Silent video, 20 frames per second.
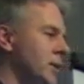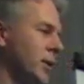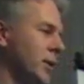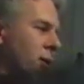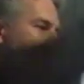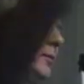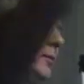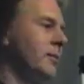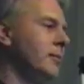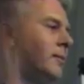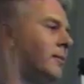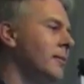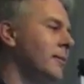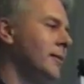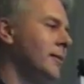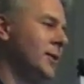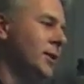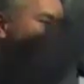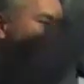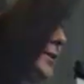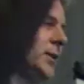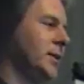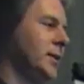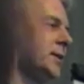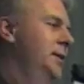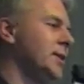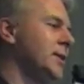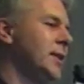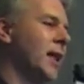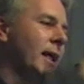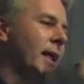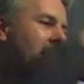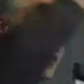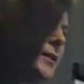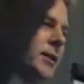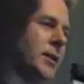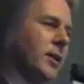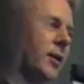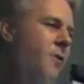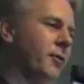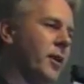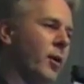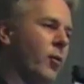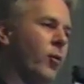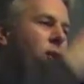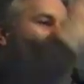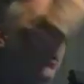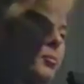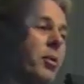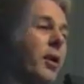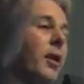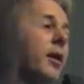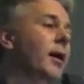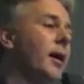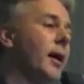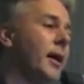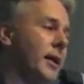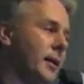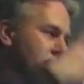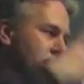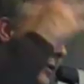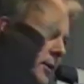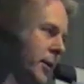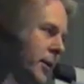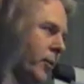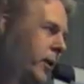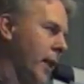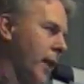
to just say stuff that would apply to